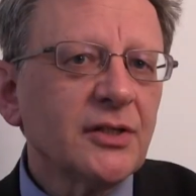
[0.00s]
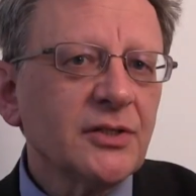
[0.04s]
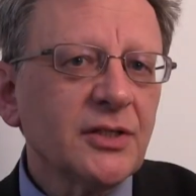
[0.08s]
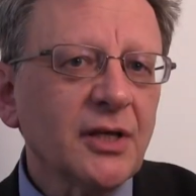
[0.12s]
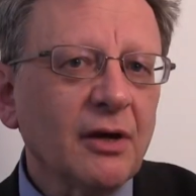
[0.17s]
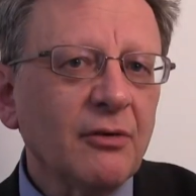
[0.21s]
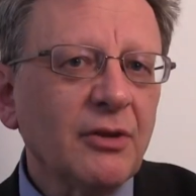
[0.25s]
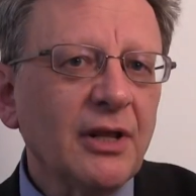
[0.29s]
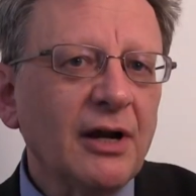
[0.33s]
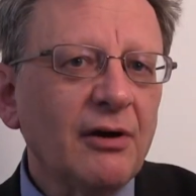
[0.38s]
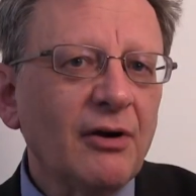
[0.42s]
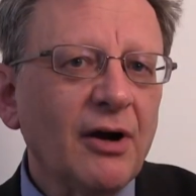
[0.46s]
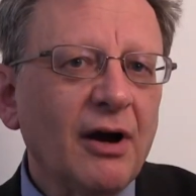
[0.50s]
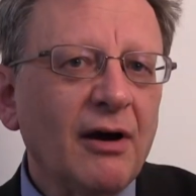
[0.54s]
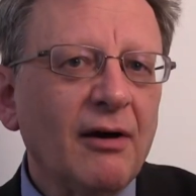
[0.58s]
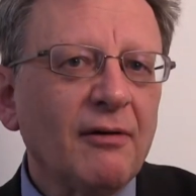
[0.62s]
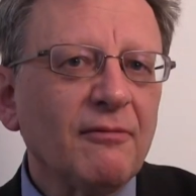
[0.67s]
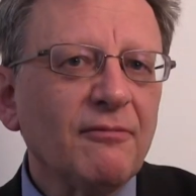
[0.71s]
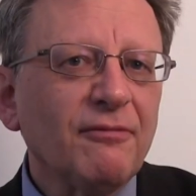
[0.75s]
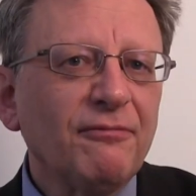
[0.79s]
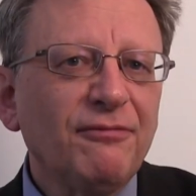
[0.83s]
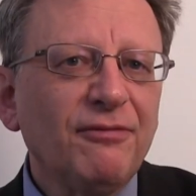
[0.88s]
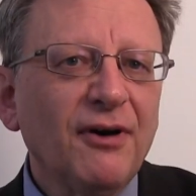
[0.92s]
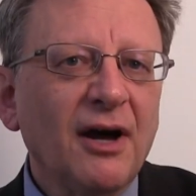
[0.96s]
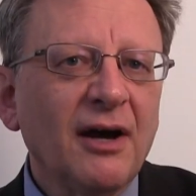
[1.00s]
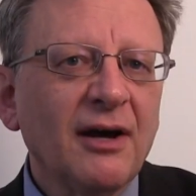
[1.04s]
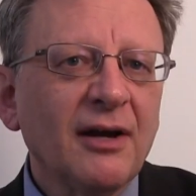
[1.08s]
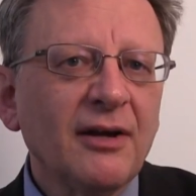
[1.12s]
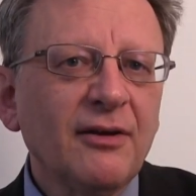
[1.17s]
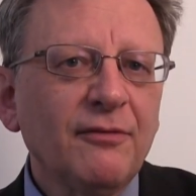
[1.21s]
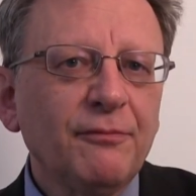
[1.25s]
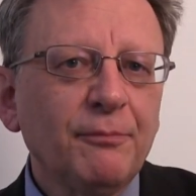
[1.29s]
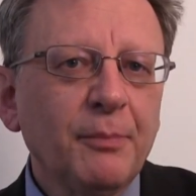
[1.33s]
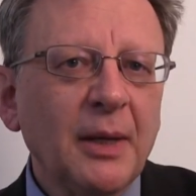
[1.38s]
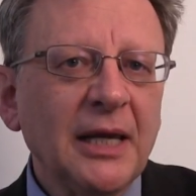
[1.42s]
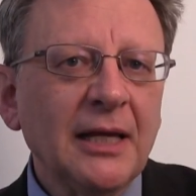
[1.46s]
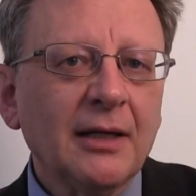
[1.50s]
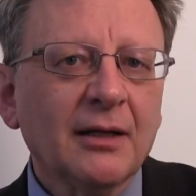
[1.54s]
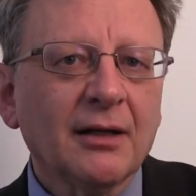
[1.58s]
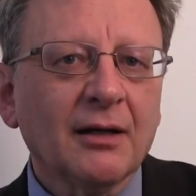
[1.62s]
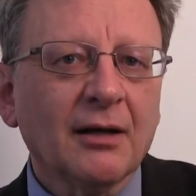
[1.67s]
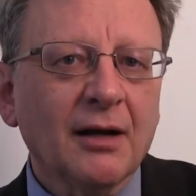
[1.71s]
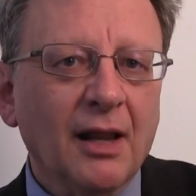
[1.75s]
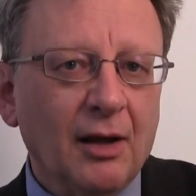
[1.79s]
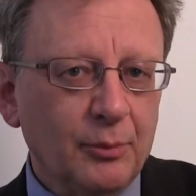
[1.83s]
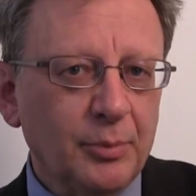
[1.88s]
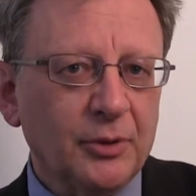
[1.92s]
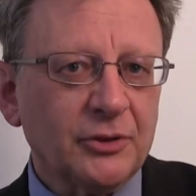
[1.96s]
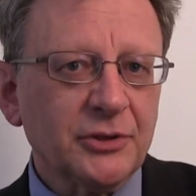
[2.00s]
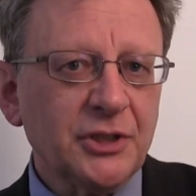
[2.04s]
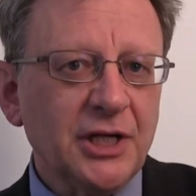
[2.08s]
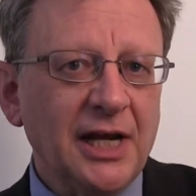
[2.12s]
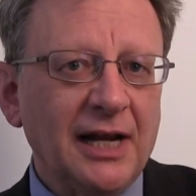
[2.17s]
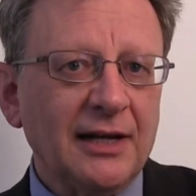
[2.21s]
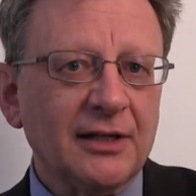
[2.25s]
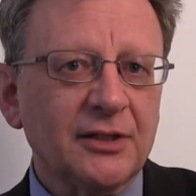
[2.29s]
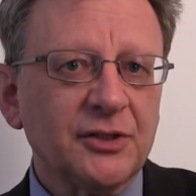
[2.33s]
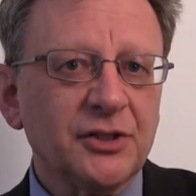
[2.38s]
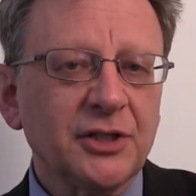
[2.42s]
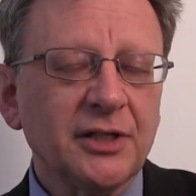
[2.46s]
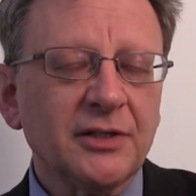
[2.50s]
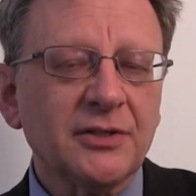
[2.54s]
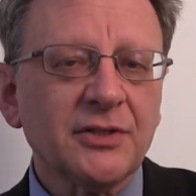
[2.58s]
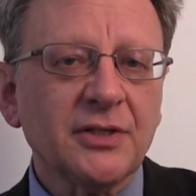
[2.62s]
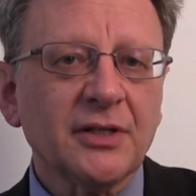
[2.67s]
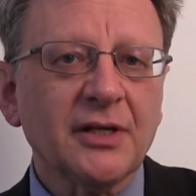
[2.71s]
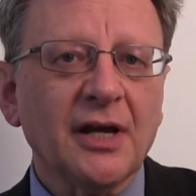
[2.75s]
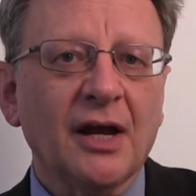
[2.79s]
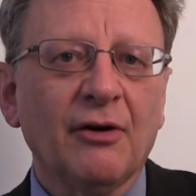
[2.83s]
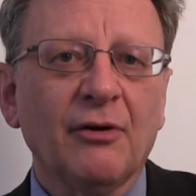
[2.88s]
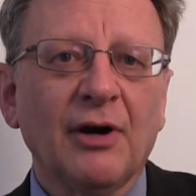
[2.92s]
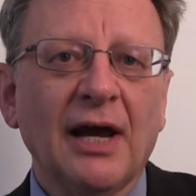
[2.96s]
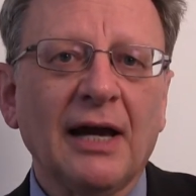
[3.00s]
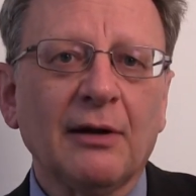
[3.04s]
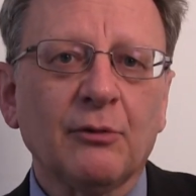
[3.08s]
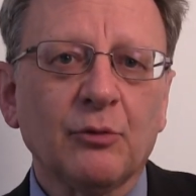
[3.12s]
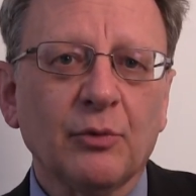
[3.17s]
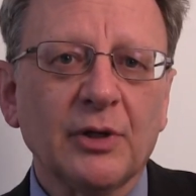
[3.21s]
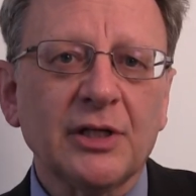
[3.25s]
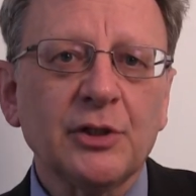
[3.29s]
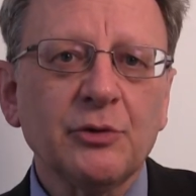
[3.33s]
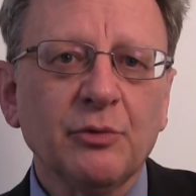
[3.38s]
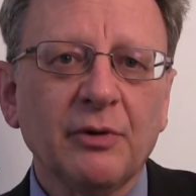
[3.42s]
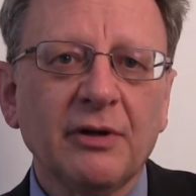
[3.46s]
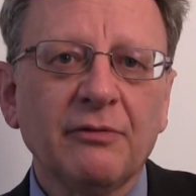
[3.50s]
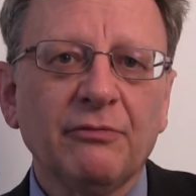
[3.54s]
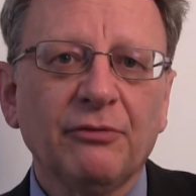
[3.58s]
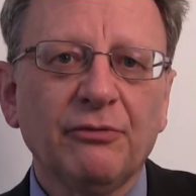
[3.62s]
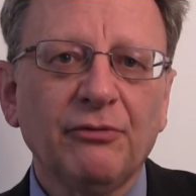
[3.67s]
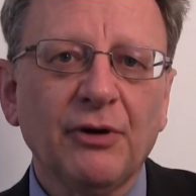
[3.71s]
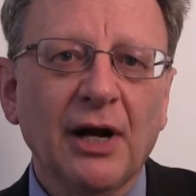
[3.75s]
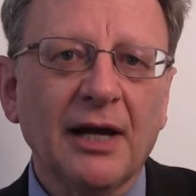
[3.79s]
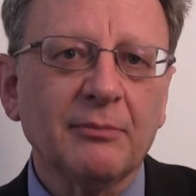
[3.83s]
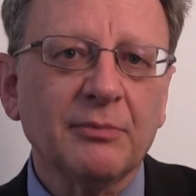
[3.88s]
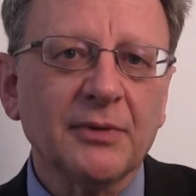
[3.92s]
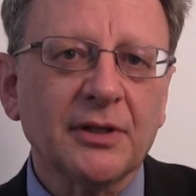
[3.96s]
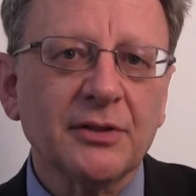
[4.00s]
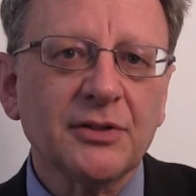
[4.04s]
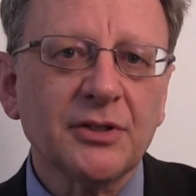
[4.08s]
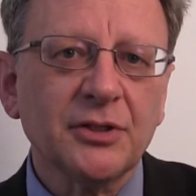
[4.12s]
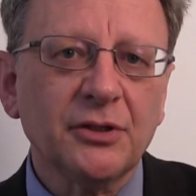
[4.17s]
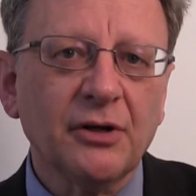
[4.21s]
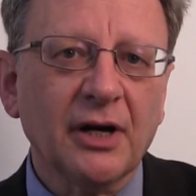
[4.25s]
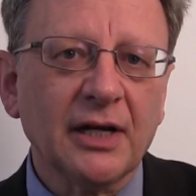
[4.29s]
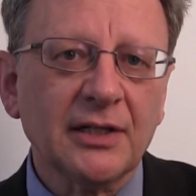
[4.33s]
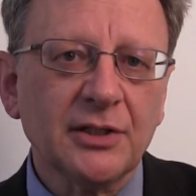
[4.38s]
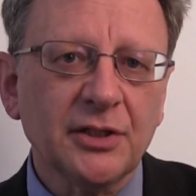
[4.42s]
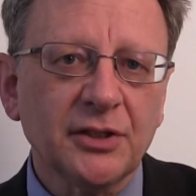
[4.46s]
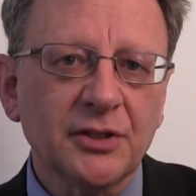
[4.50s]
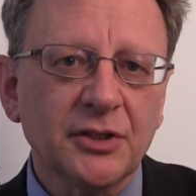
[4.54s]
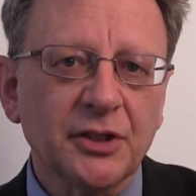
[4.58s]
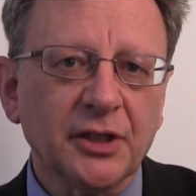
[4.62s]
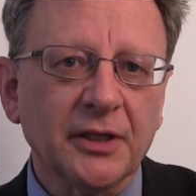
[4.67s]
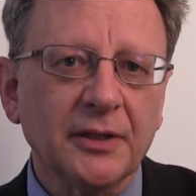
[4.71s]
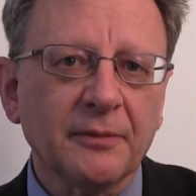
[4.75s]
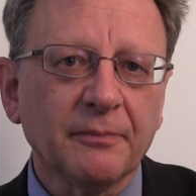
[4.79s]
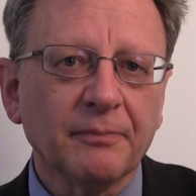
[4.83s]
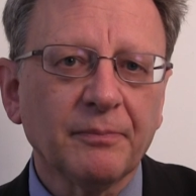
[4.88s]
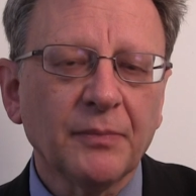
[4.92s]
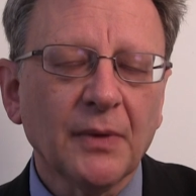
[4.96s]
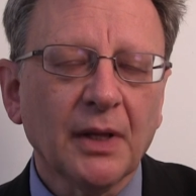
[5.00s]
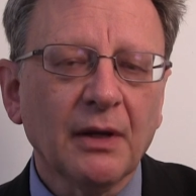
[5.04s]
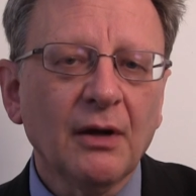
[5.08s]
So there are five big global challenges around which we frame the strategy.